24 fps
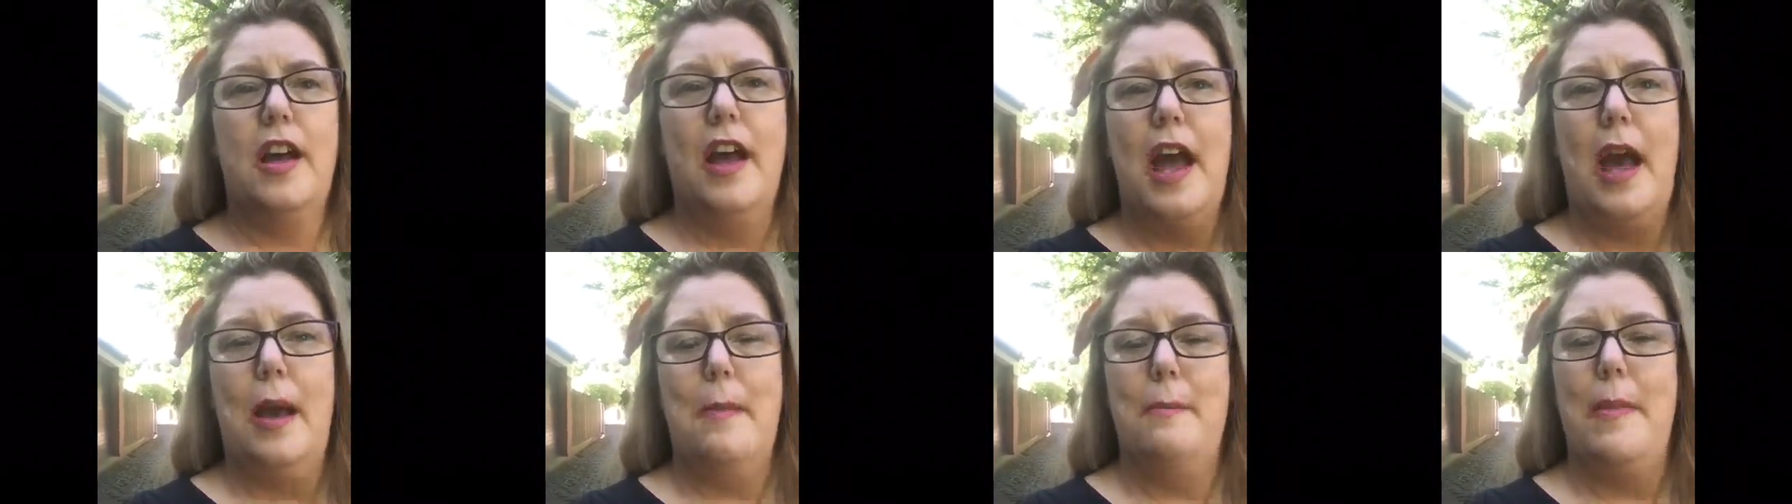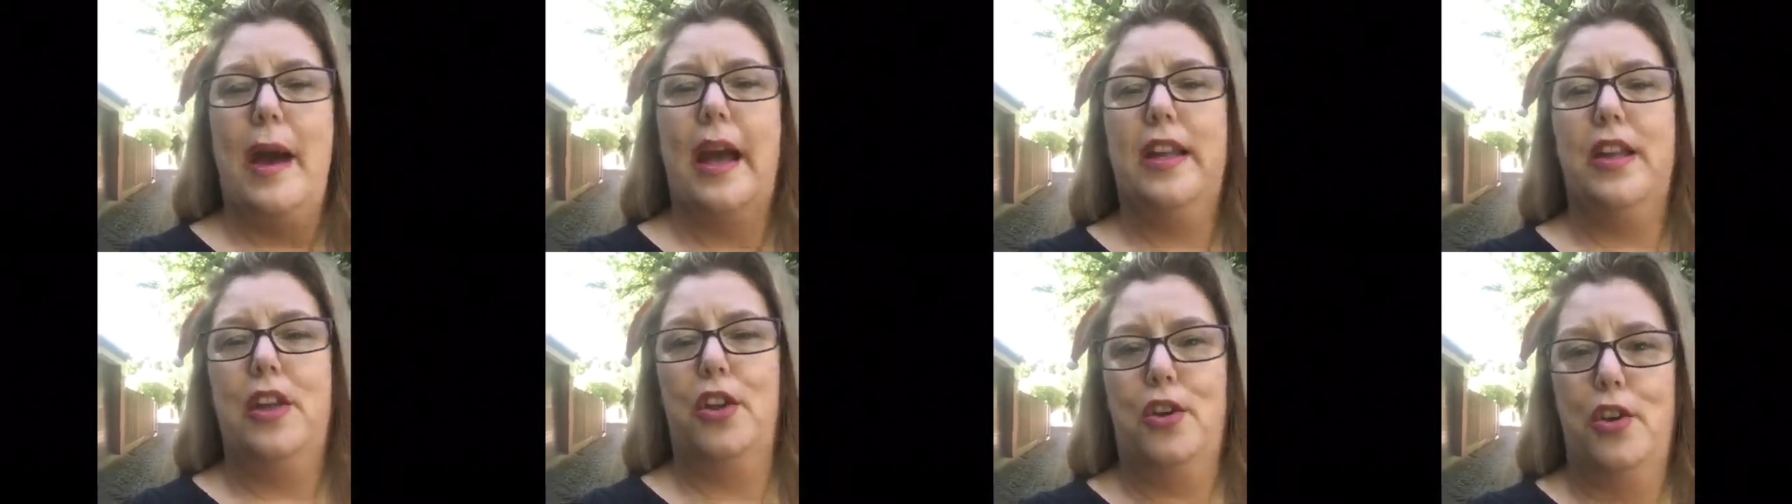and
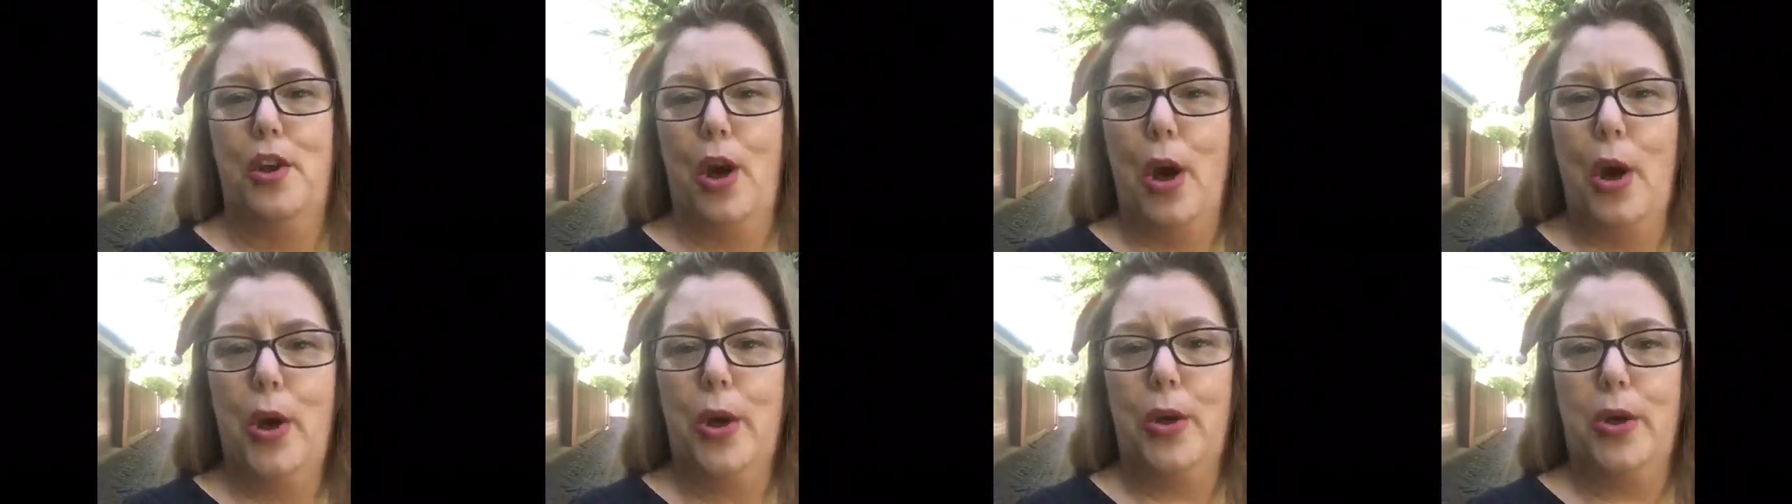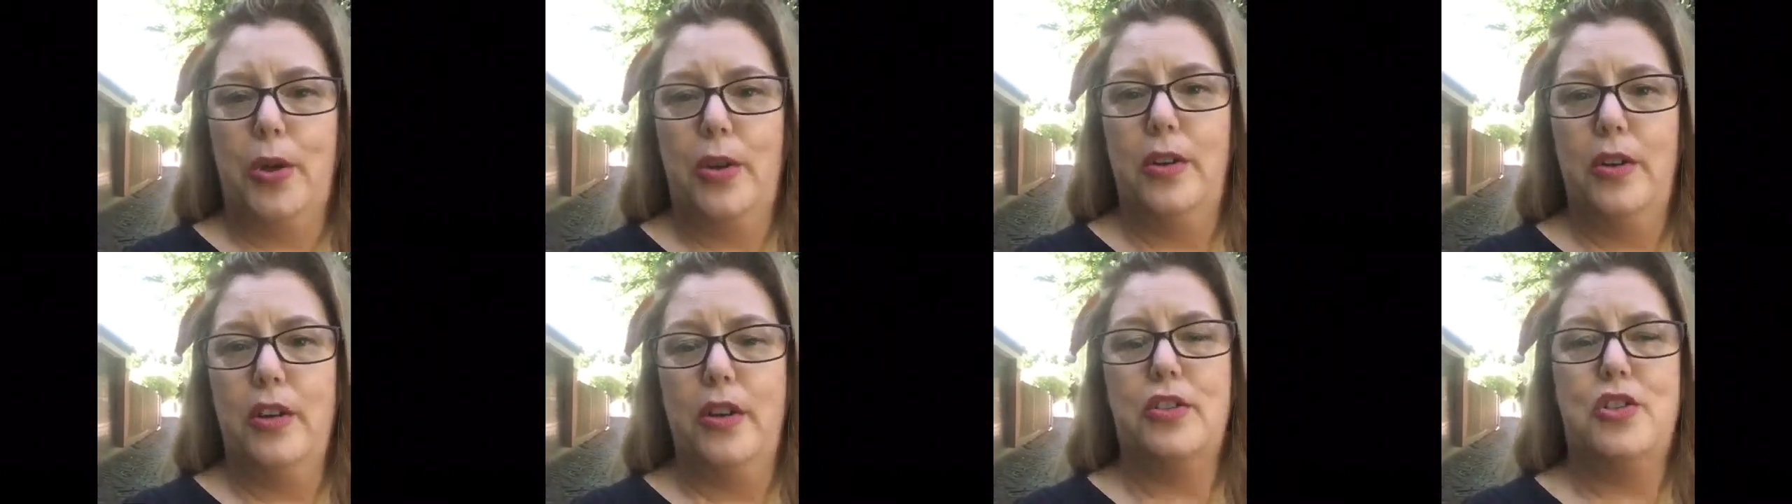made it
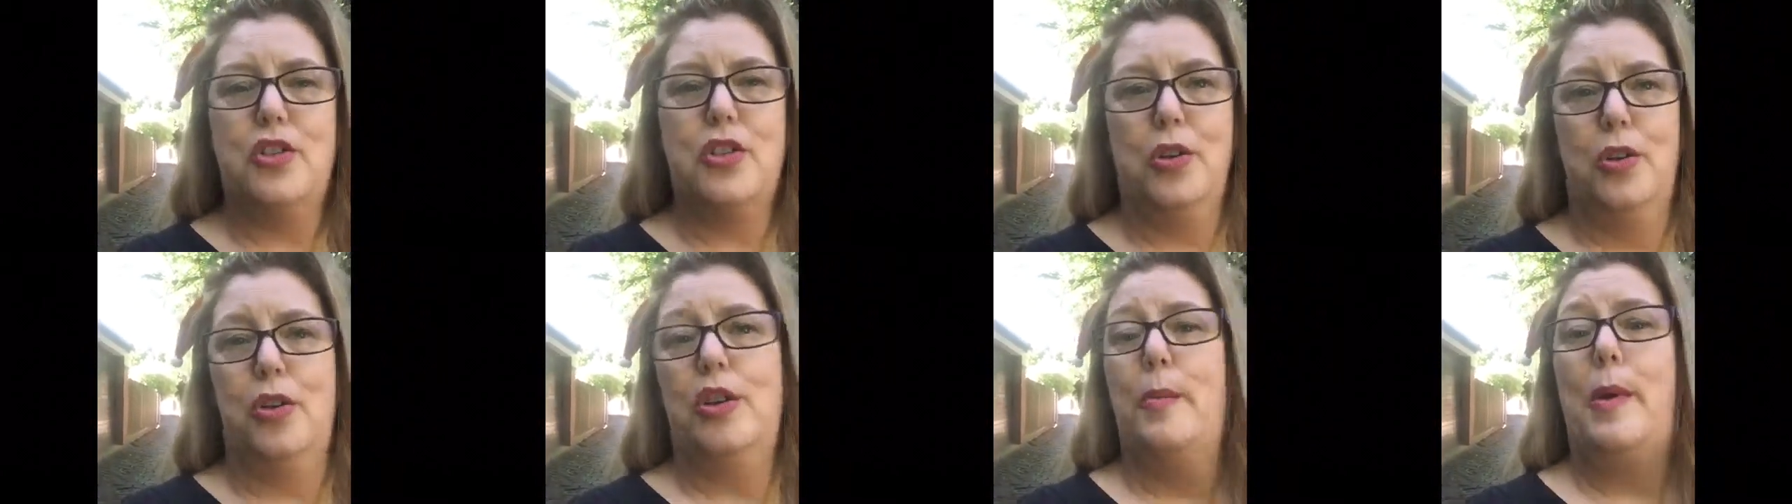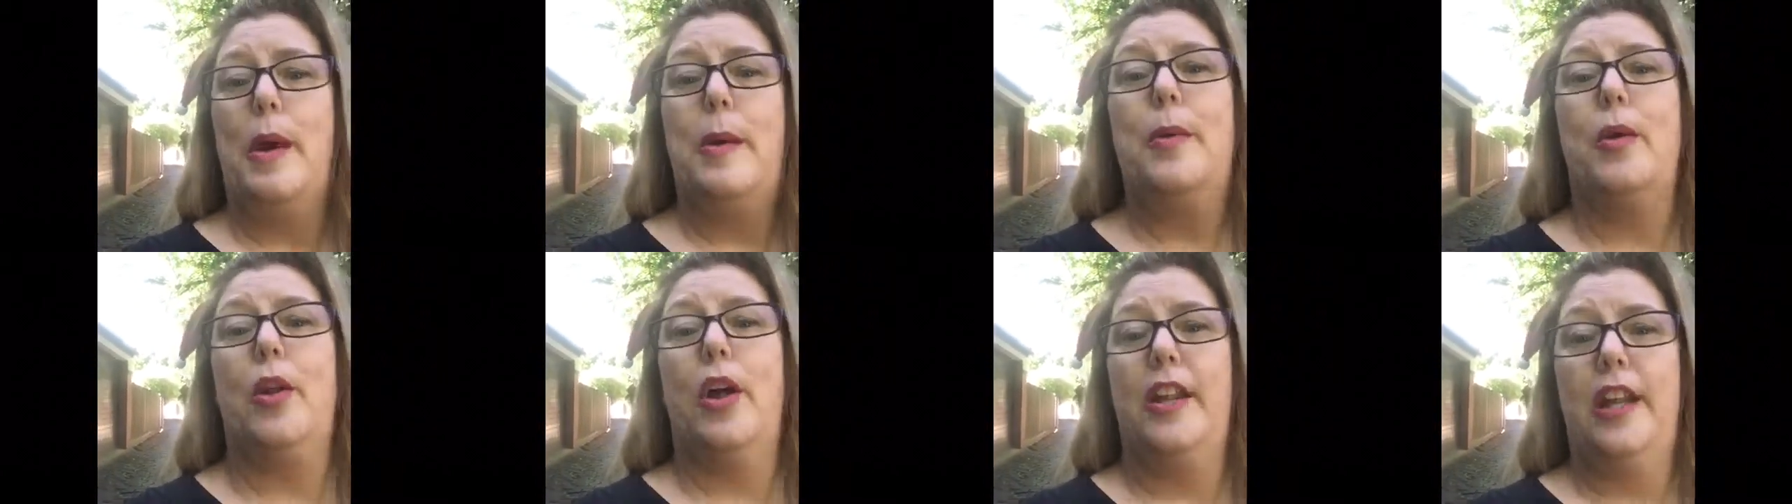known to the
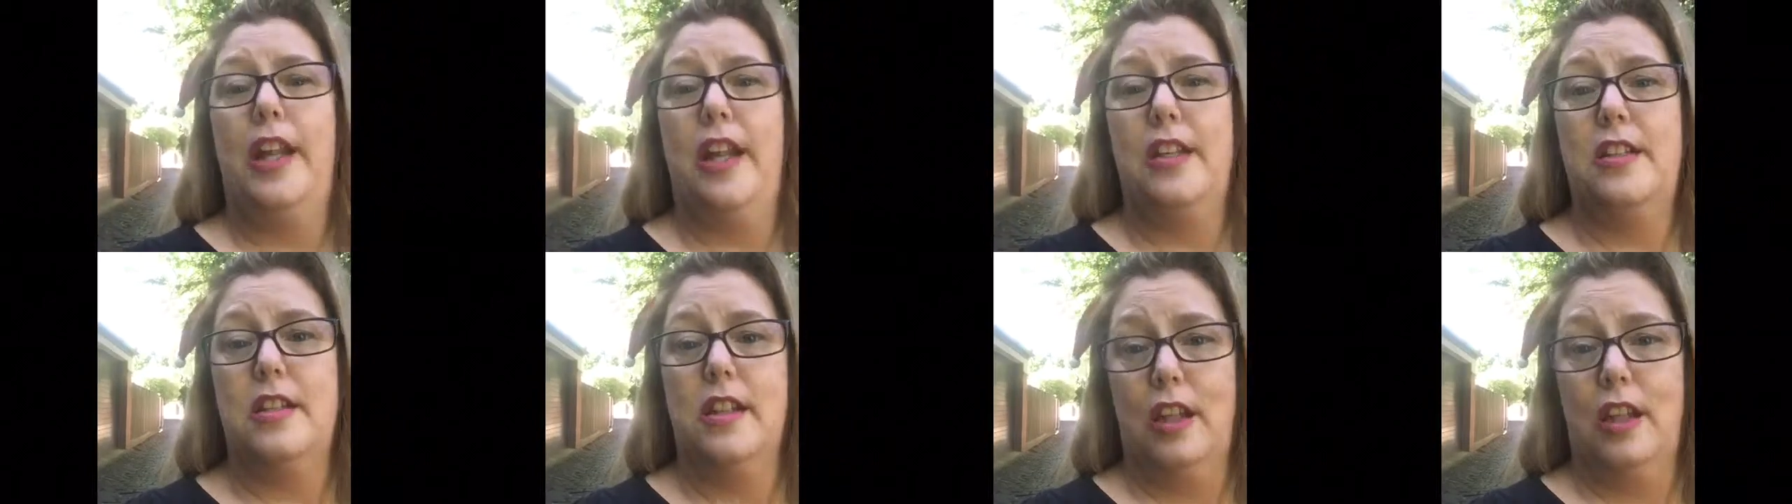people I need